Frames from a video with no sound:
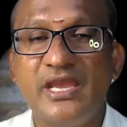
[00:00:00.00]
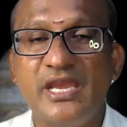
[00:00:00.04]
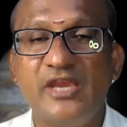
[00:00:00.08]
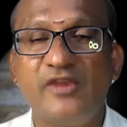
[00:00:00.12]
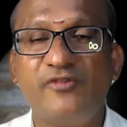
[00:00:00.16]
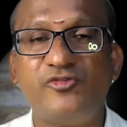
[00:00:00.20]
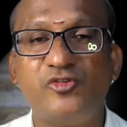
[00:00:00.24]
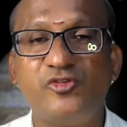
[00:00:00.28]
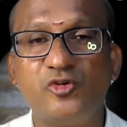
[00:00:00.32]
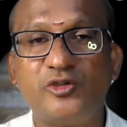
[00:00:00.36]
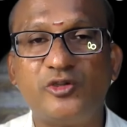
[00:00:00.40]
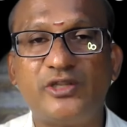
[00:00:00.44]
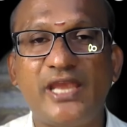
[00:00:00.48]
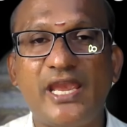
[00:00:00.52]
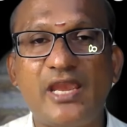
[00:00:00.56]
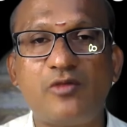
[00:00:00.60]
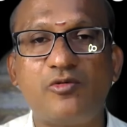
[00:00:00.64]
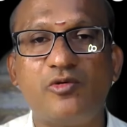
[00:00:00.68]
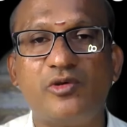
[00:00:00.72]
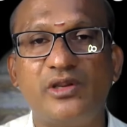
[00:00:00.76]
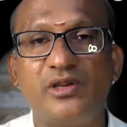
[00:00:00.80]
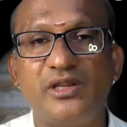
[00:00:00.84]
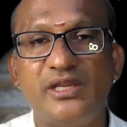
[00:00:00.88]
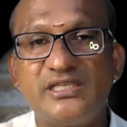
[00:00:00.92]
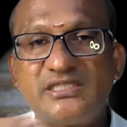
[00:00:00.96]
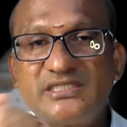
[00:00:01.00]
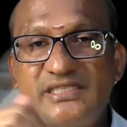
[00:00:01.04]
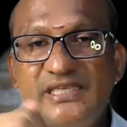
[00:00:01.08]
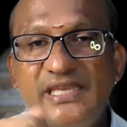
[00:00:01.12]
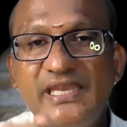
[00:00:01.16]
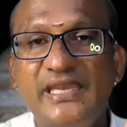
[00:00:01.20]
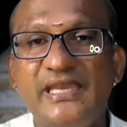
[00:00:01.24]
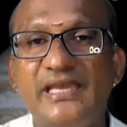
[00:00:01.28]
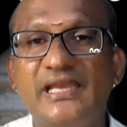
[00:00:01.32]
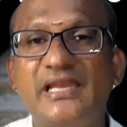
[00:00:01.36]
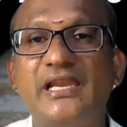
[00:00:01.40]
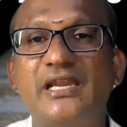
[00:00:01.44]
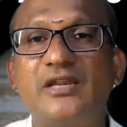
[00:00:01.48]
if you take only
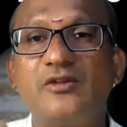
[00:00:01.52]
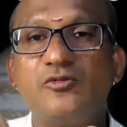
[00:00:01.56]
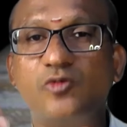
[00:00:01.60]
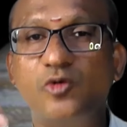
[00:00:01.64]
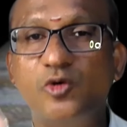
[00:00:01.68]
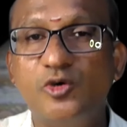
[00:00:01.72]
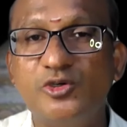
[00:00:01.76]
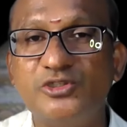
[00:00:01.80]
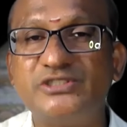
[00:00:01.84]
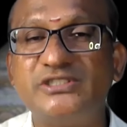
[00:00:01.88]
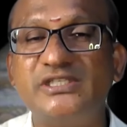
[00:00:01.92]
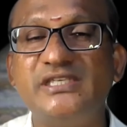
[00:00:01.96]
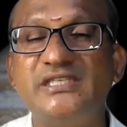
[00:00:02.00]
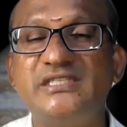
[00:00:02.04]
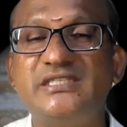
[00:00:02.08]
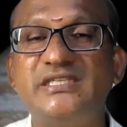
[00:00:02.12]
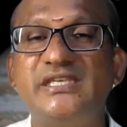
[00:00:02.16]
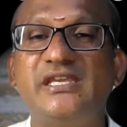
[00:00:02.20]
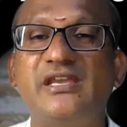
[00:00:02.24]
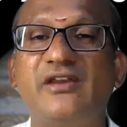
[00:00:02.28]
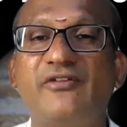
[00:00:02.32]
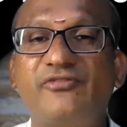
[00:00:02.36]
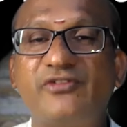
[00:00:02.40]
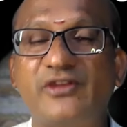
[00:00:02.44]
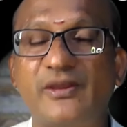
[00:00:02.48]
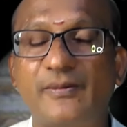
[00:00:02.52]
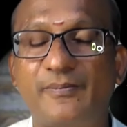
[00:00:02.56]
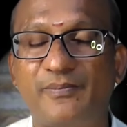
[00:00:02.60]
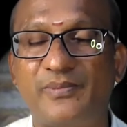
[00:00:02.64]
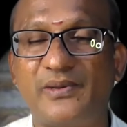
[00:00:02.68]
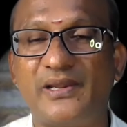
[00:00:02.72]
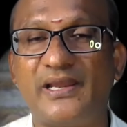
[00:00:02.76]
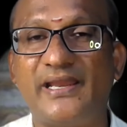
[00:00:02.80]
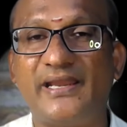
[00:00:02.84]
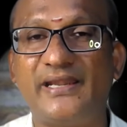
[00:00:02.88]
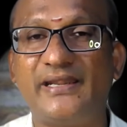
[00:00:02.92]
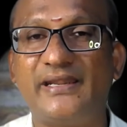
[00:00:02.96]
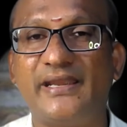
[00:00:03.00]
CL and OCC of a
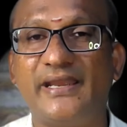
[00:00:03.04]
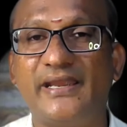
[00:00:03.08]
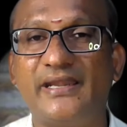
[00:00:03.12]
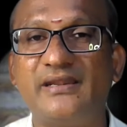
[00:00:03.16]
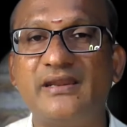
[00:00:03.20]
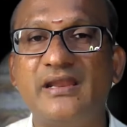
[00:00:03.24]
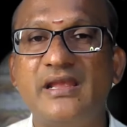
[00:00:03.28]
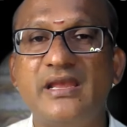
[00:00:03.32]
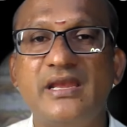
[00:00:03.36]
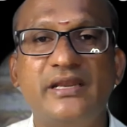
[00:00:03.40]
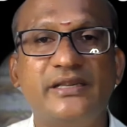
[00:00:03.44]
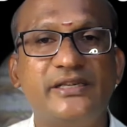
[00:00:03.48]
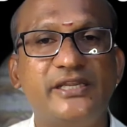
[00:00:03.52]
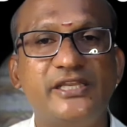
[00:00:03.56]
planet,